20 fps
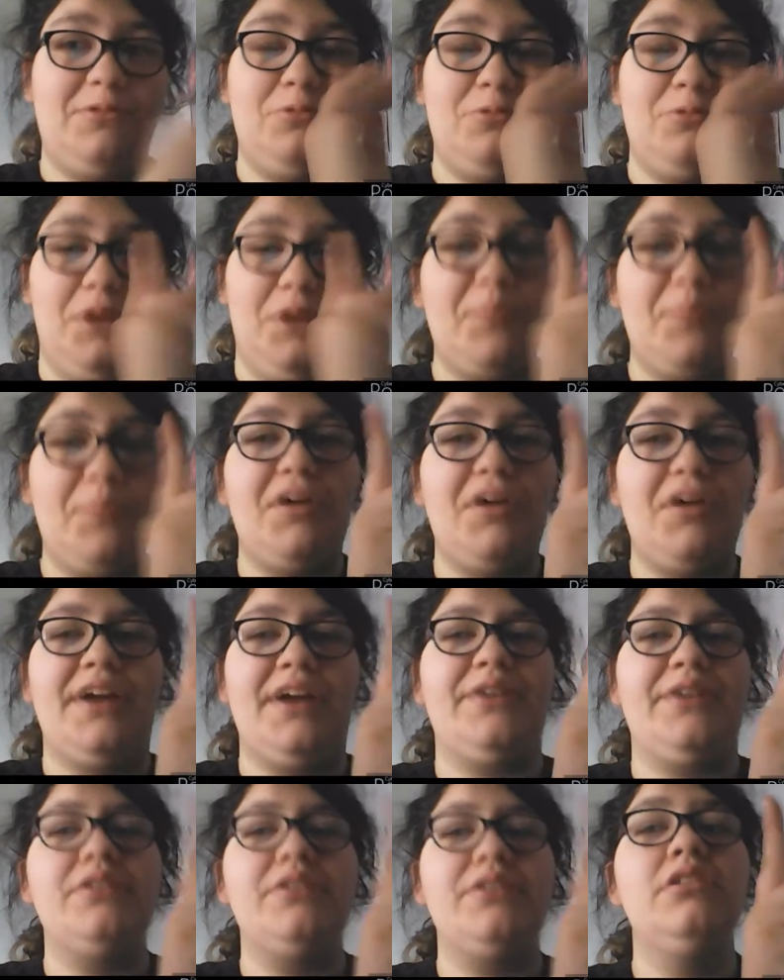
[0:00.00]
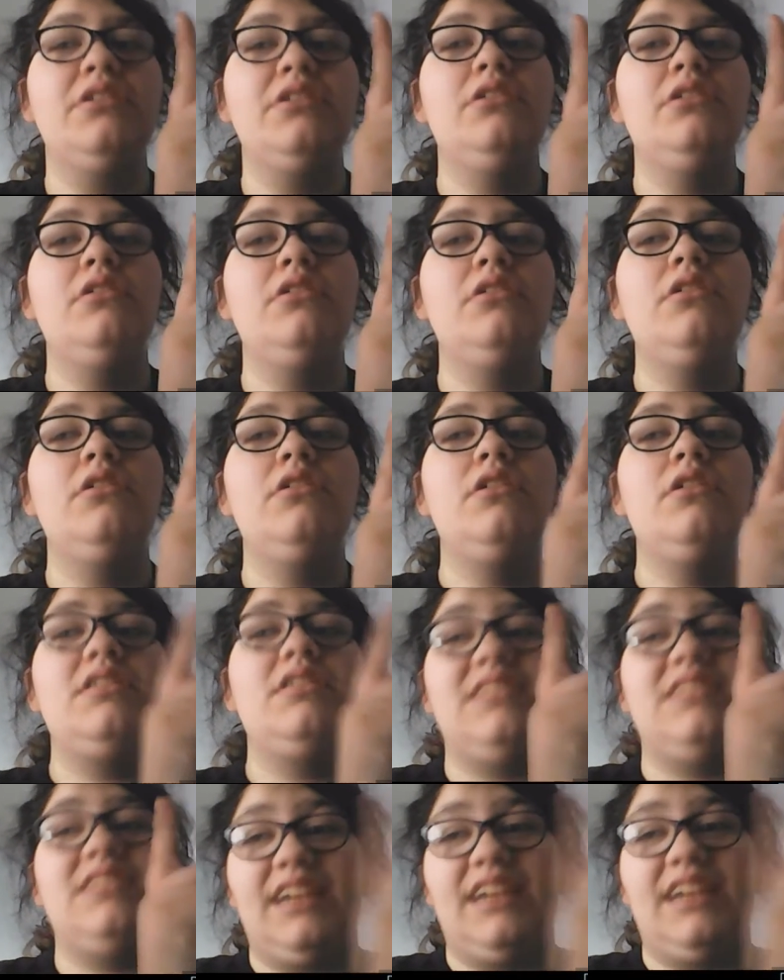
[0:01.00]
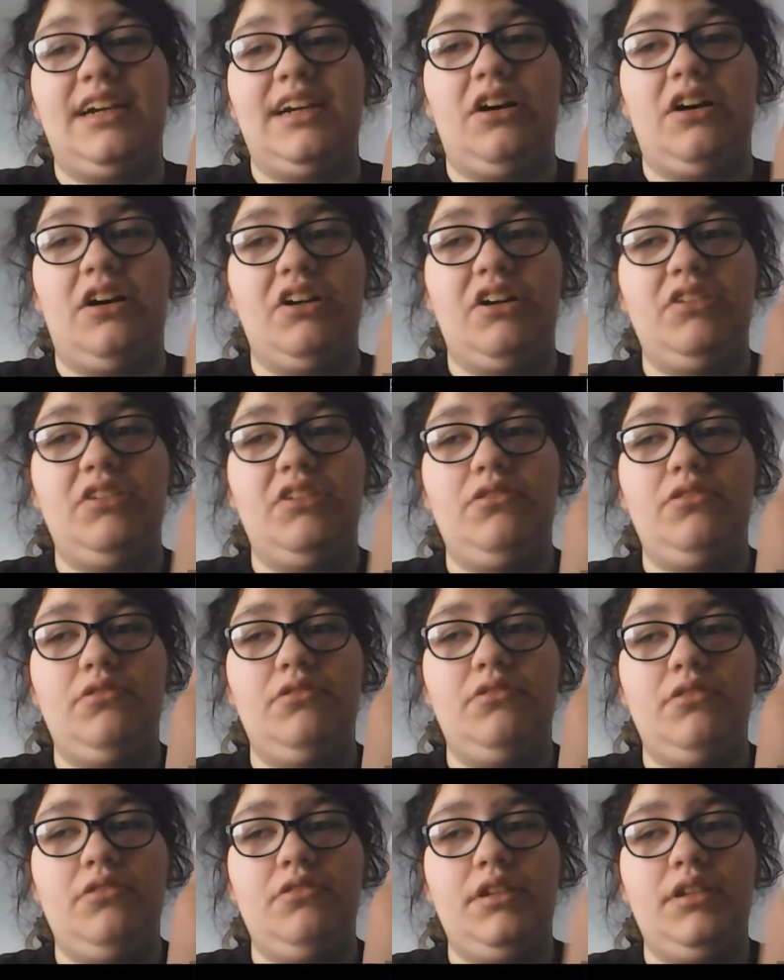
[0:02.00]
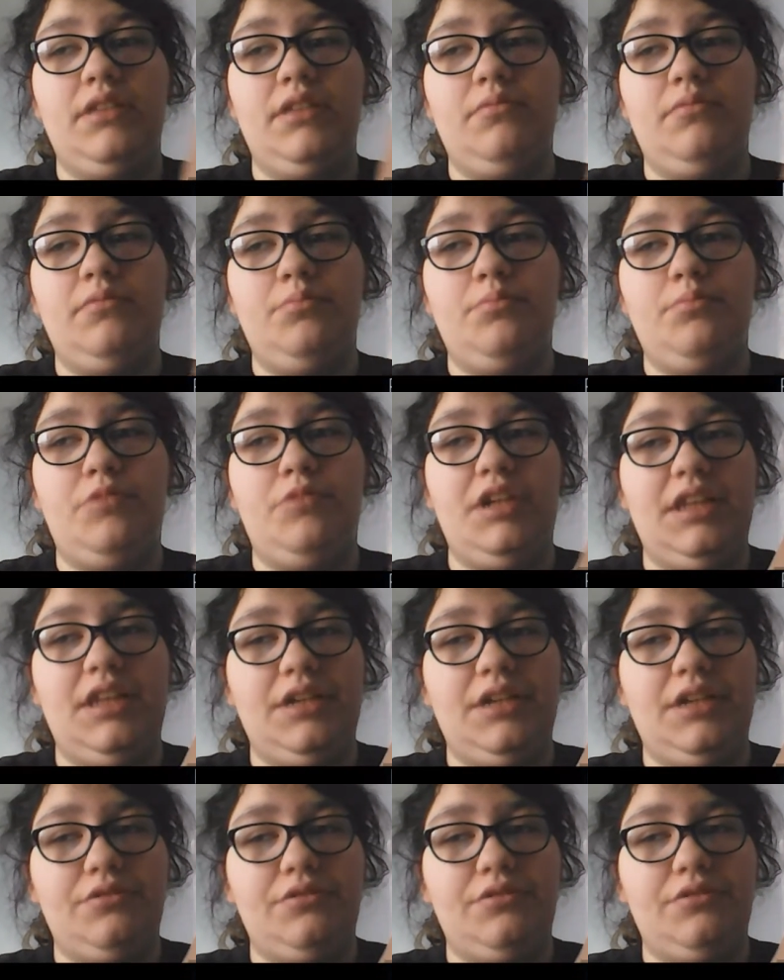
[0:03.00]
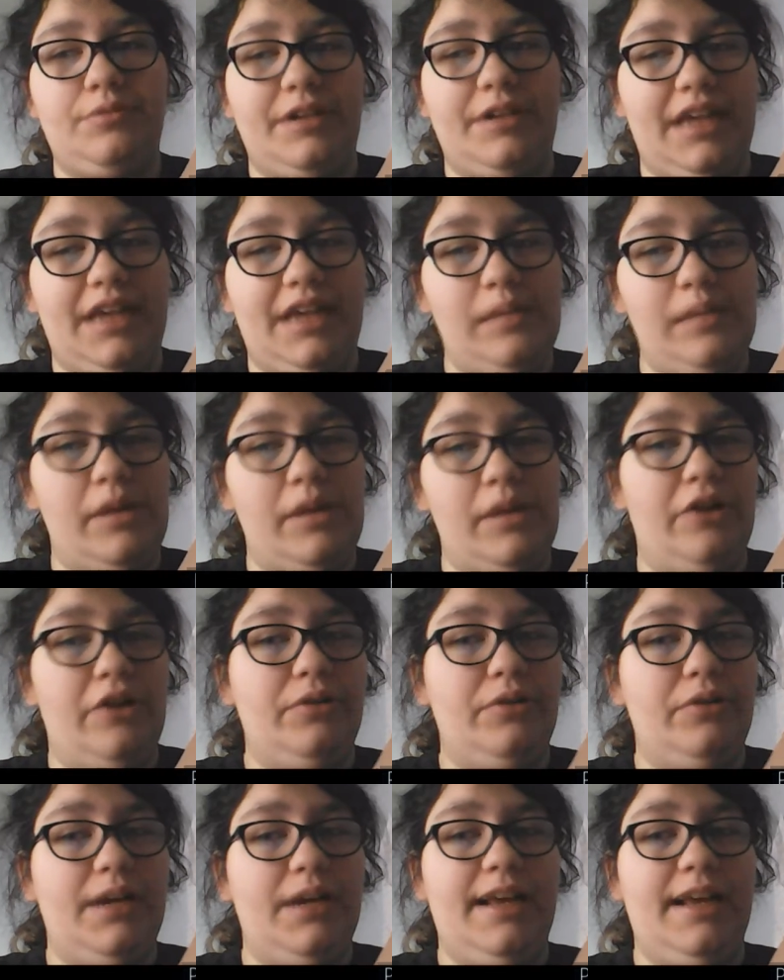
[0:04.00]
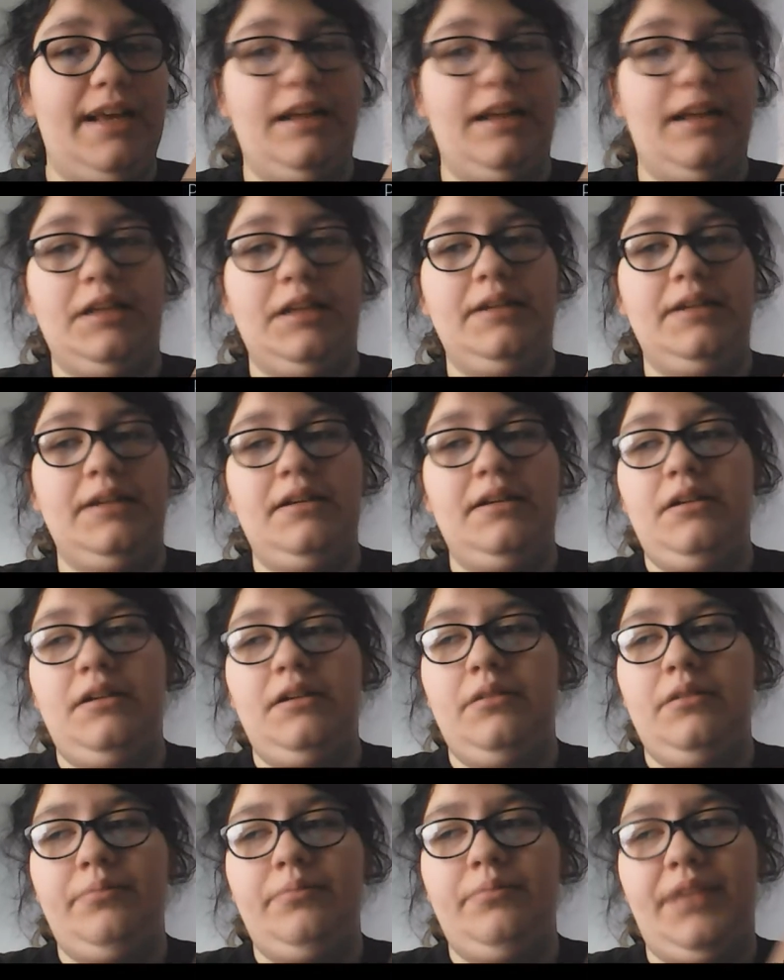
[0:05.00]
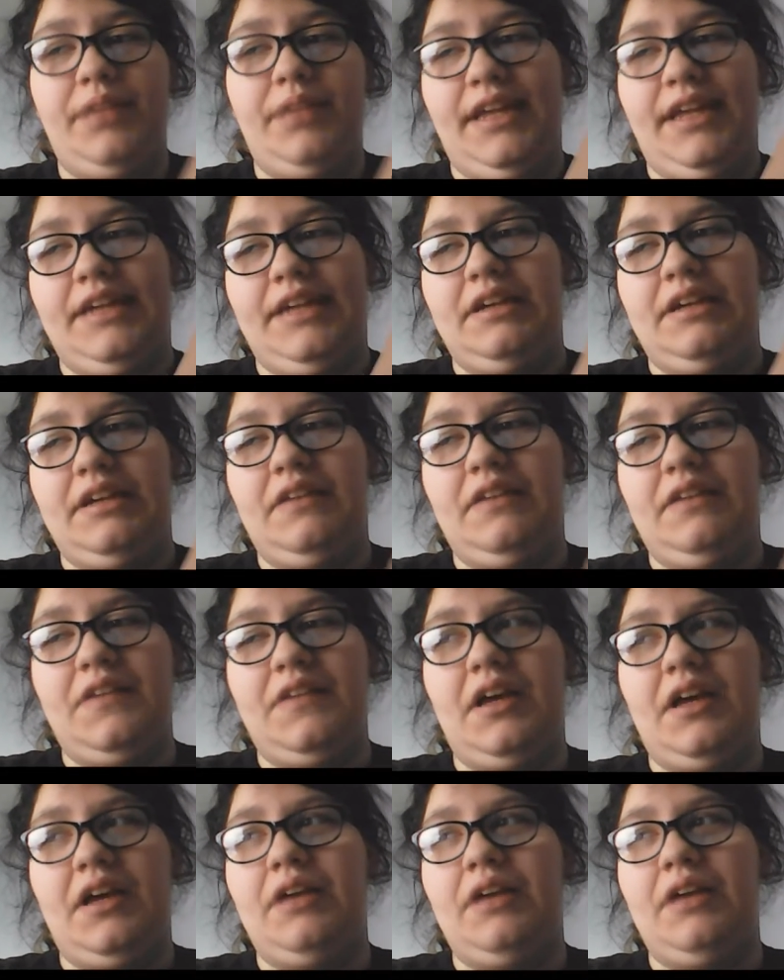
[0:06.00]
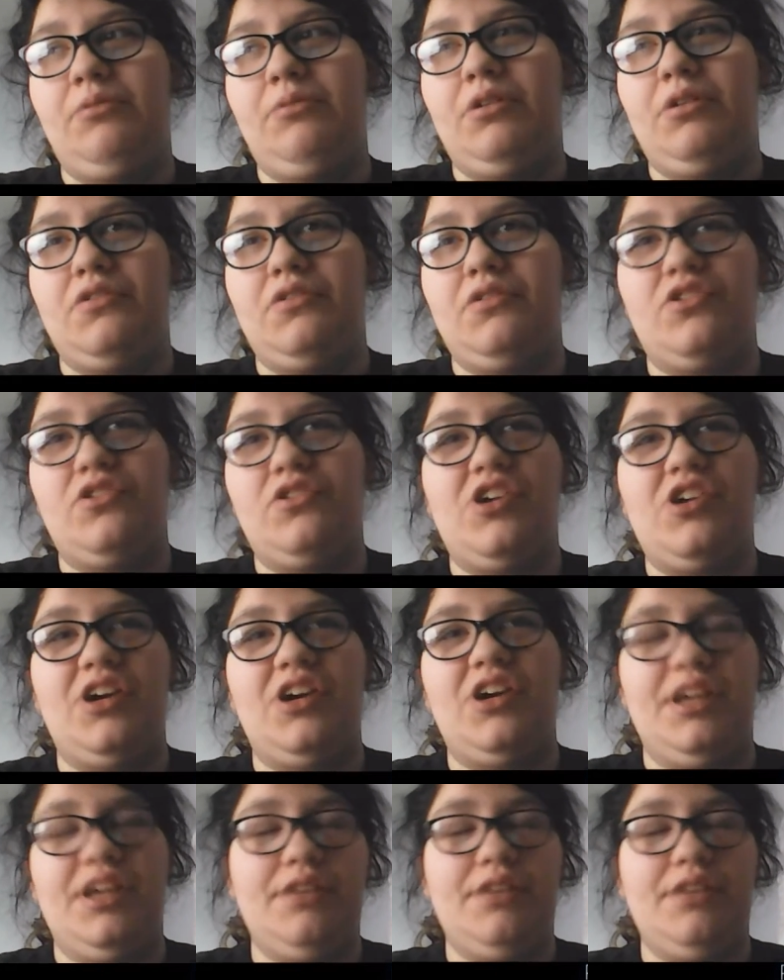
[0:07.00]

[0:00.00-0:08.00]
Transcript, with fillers: for one Briar that I got one of the years where it came out and because I was not